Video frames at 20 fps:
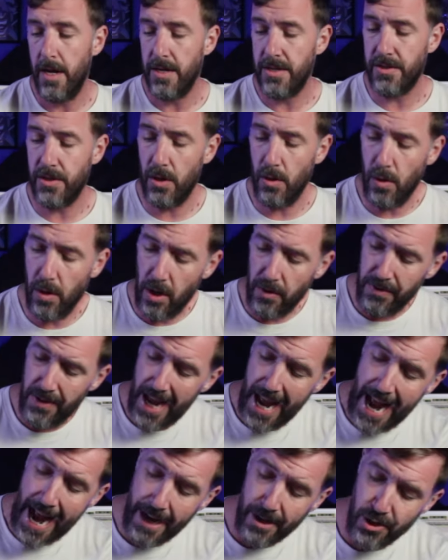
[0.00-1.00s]
So
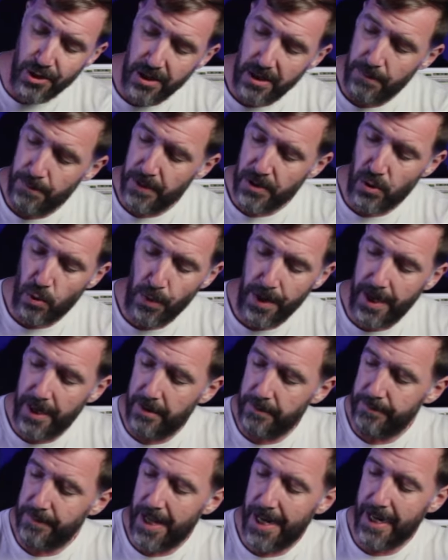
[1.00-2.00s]
the action
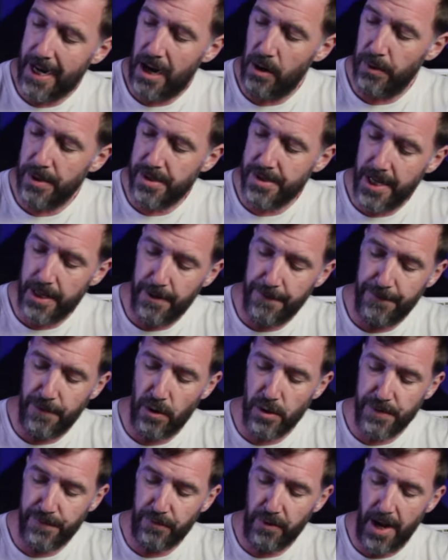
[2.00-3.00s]
between, like, I would say the
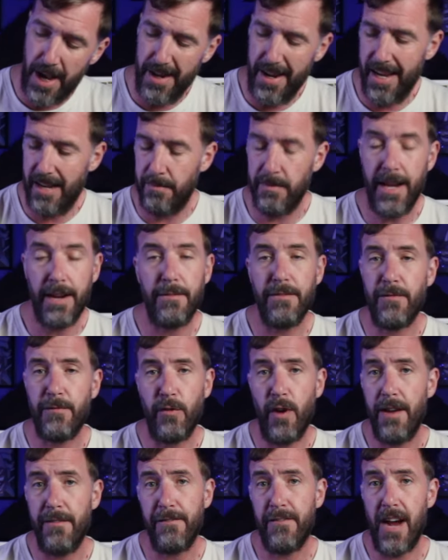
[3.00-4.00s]
first fret and like
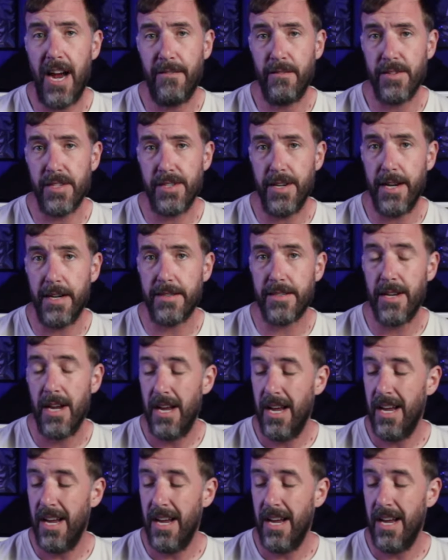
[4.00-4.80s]
fret 5 or 6